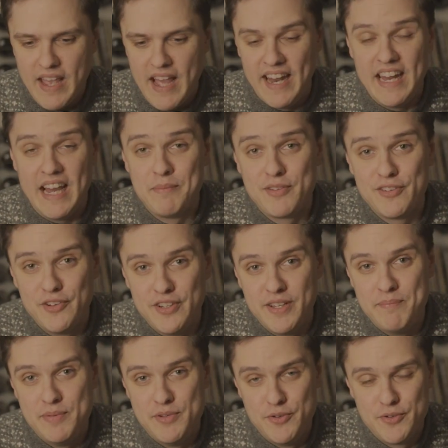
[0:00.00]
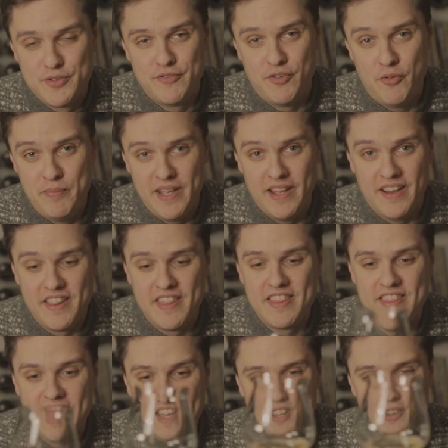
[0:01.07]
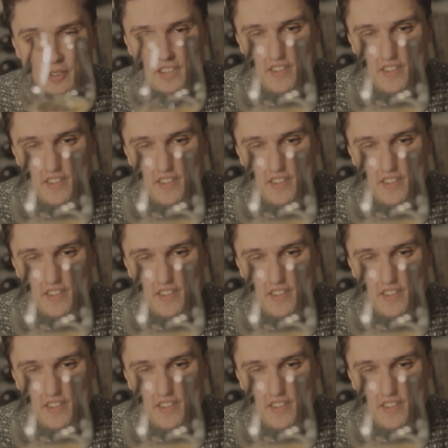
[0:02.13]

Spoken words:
An absolutely beautiful beer. Thank you,